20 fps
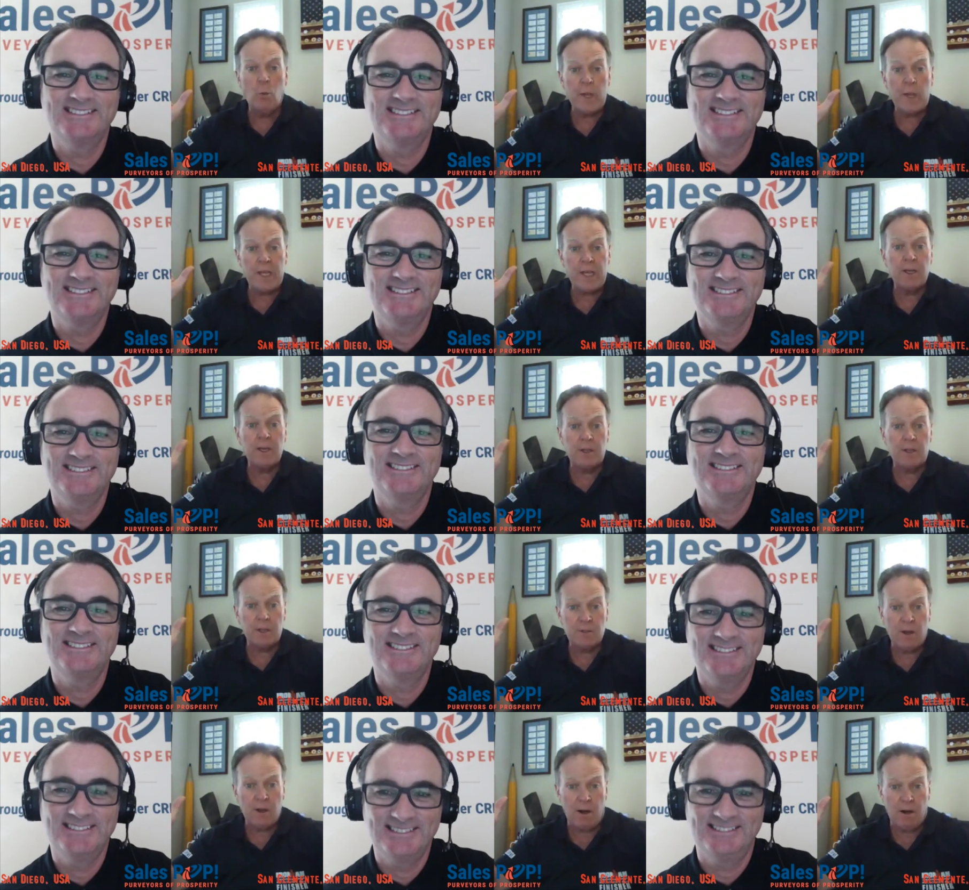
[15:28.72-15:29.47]
Speaker 1: a week
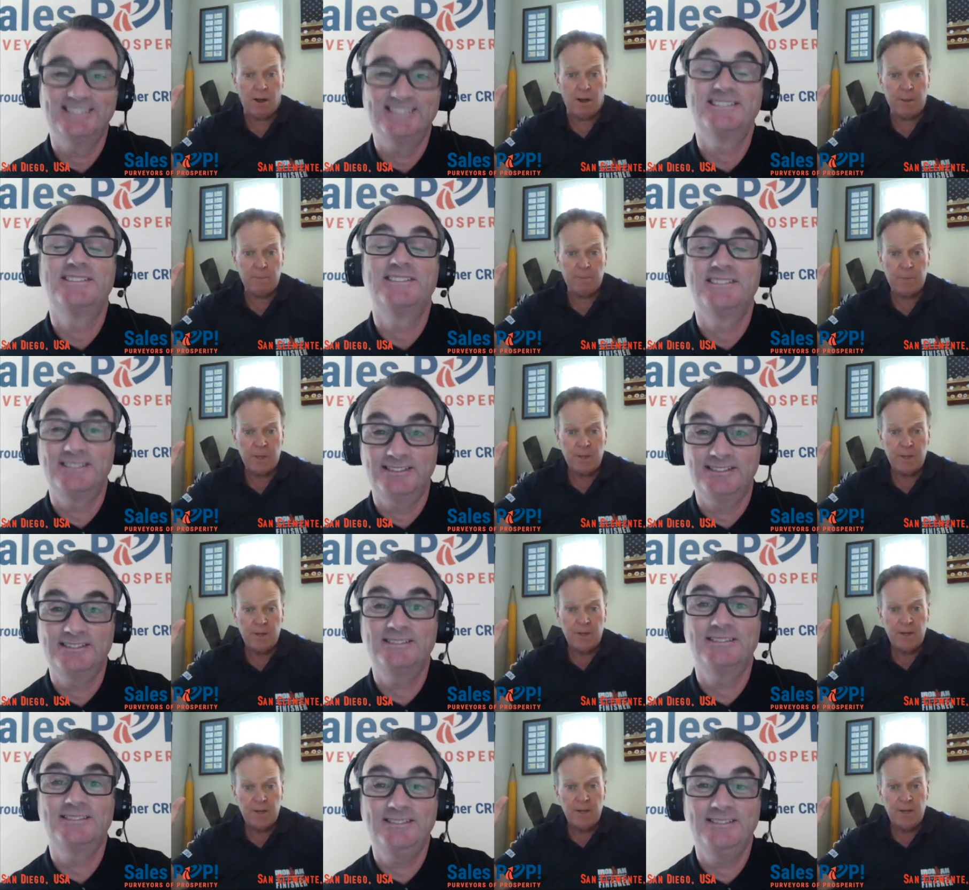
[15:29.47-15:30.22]
at a time,
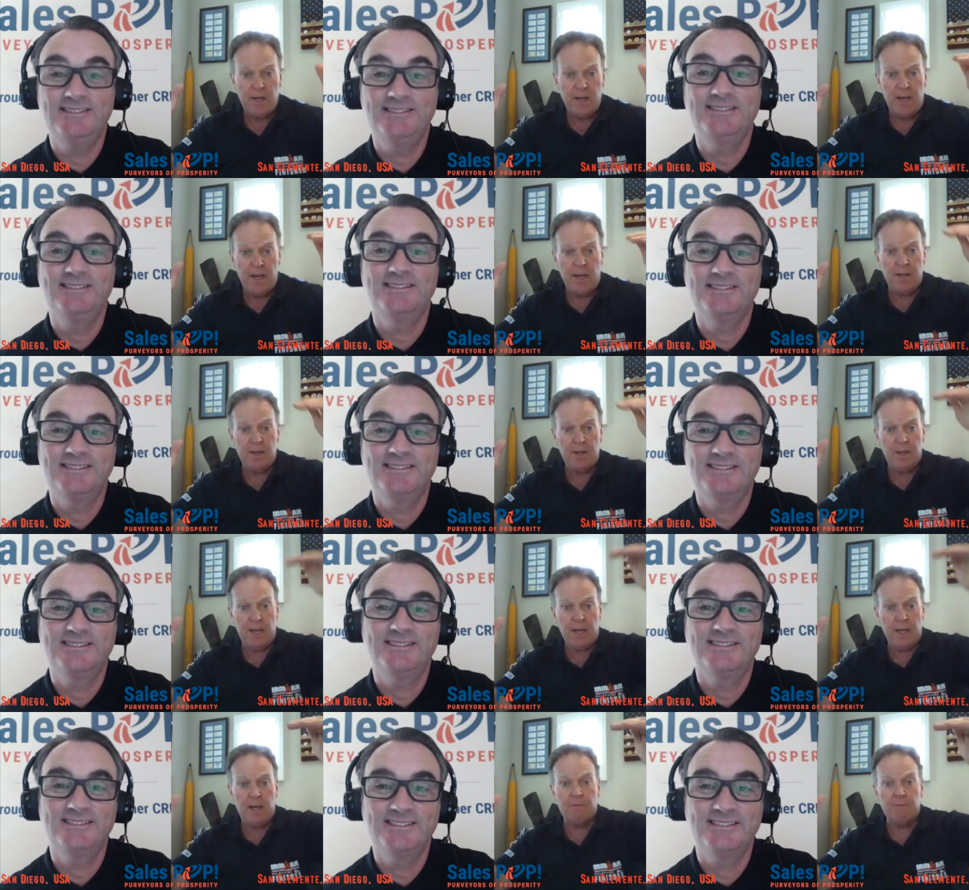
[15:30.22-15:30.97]
mm-hmm.
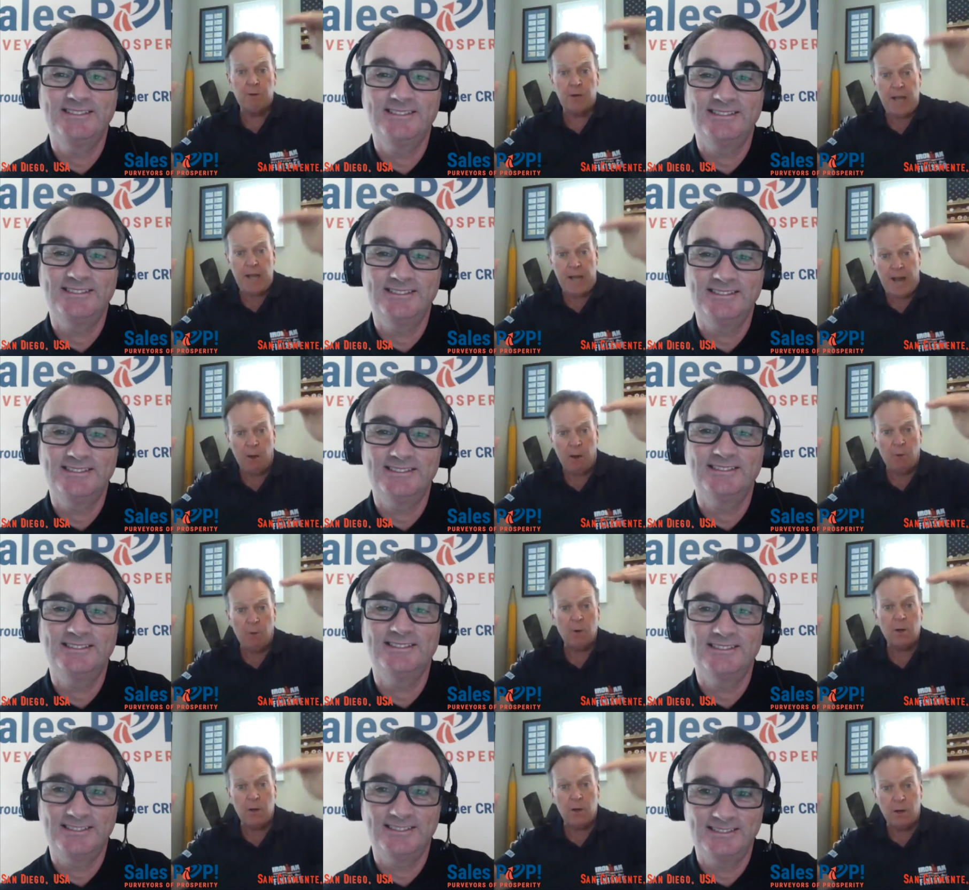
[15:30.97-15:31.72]
and every
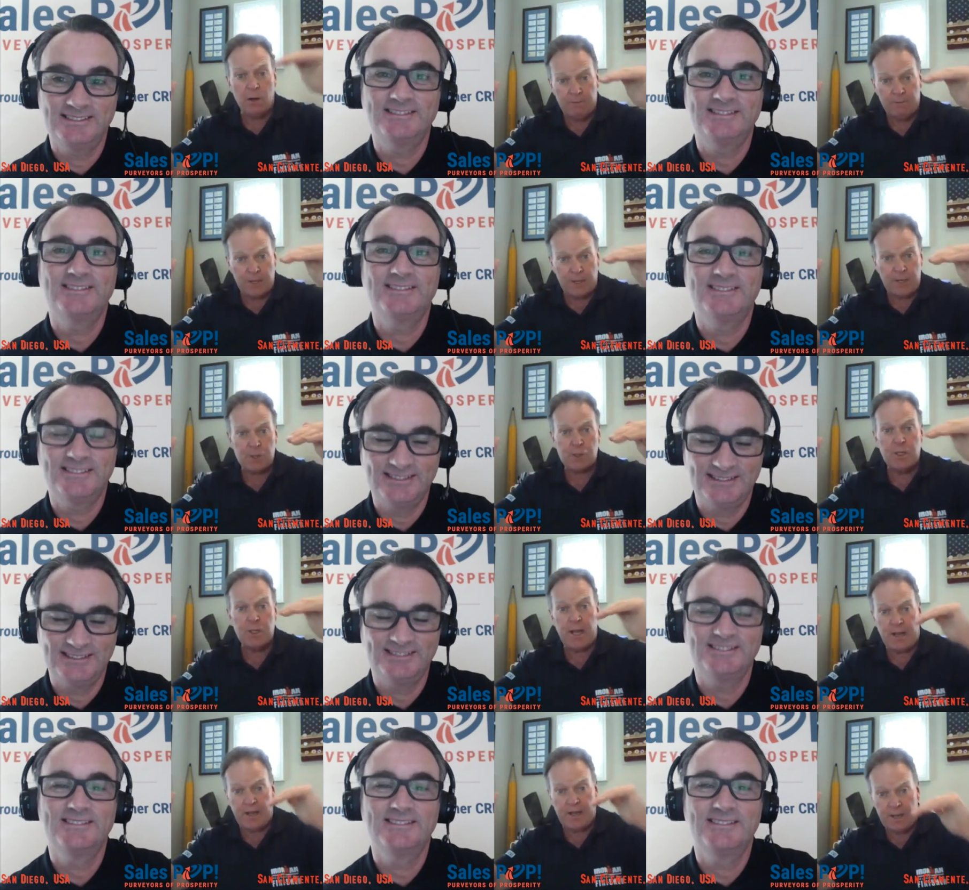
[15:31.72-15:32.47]
hour of
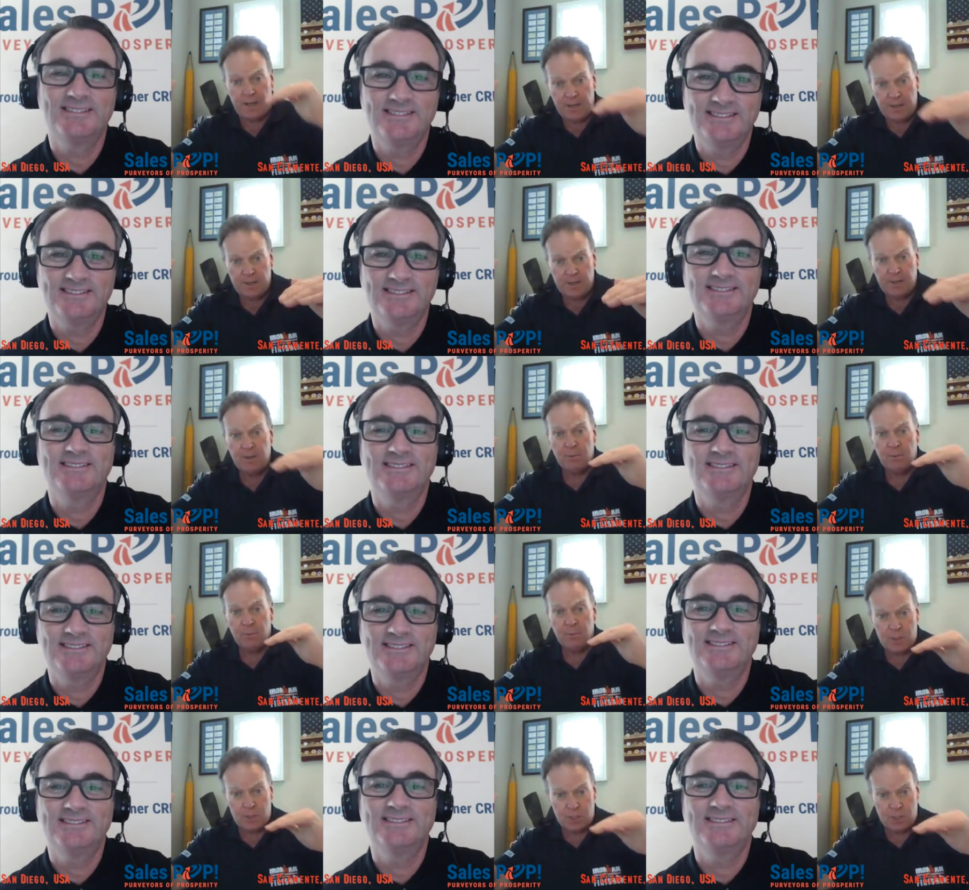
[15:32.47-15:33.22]
each day
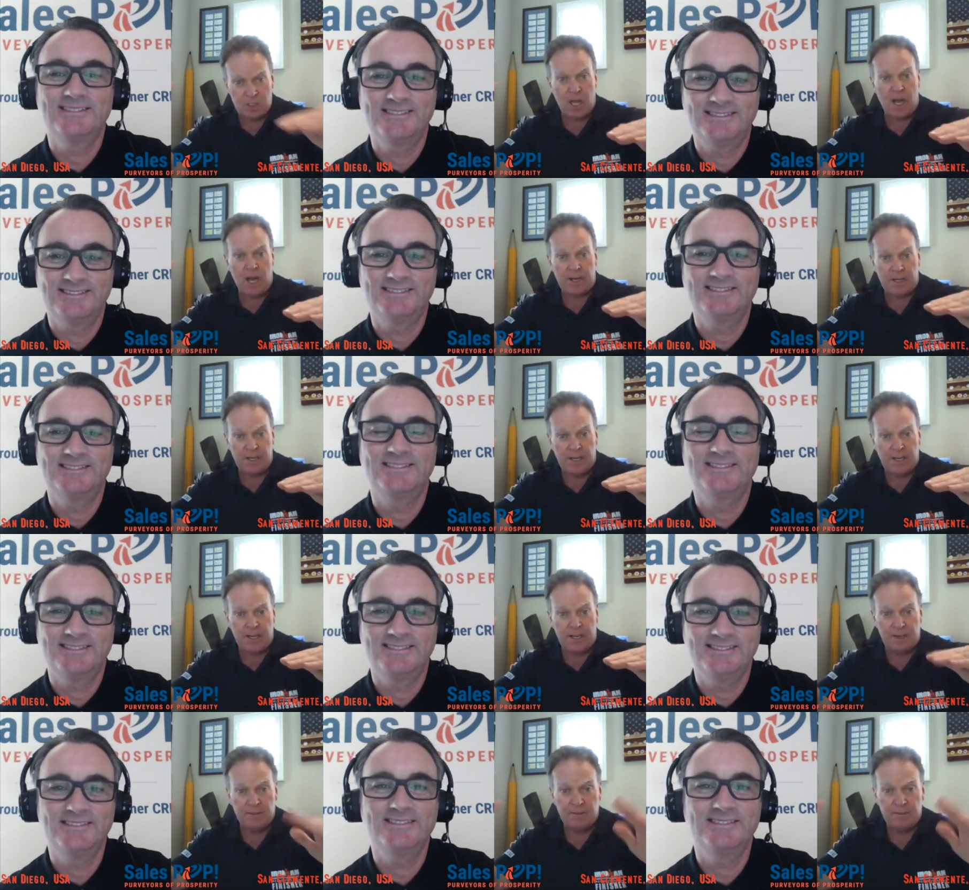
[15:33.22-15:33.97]
was slotted
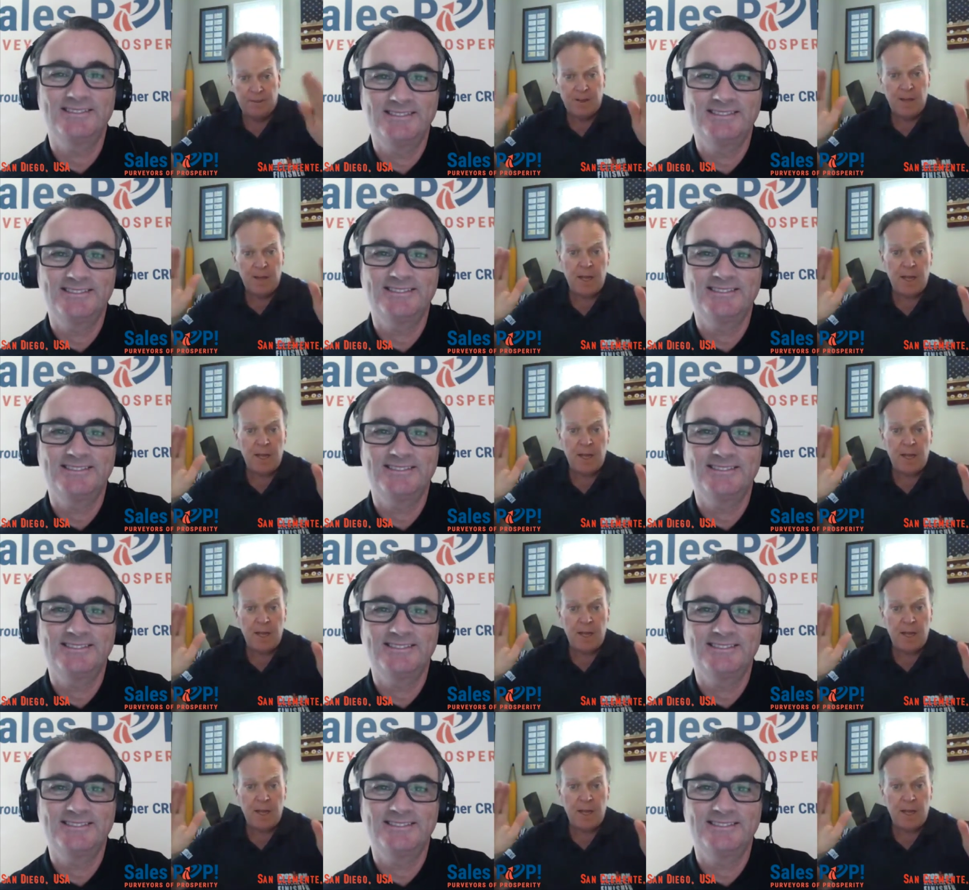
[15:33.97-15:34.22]
in.